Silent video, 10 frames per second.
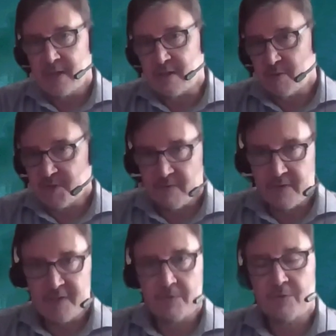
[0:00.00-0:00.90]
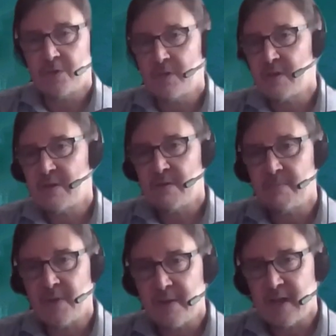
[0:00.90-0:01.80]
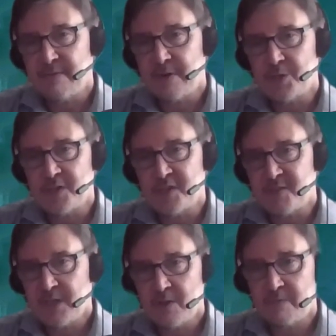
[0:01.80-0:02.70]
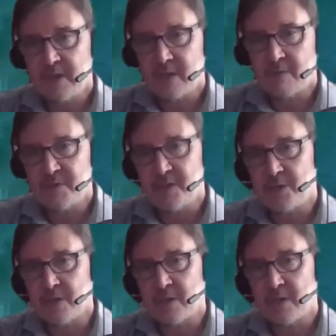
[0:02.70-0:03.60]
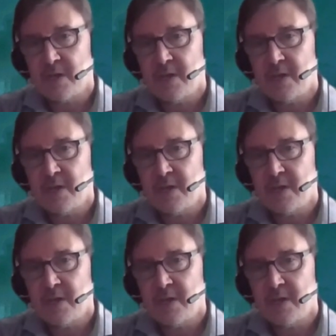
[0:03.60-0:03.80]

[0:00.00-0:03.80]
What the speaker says: in terms of resolution, coverage, and speed of data acquisition